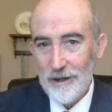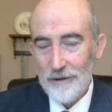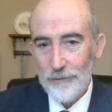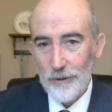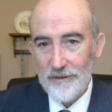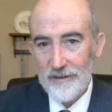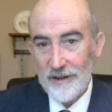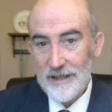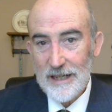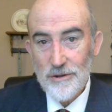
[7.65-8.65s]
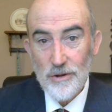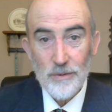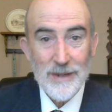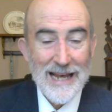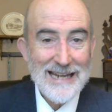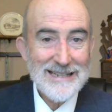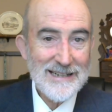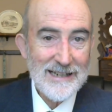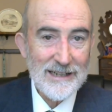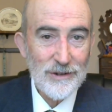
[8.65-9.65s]
for Sunday, June
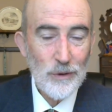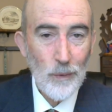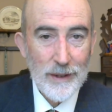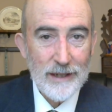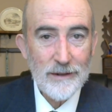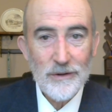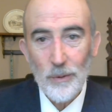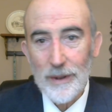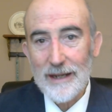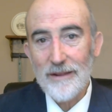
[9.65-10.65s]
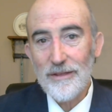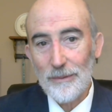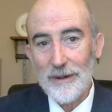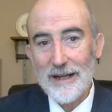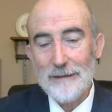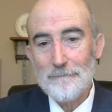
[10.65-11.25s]
18, 2023.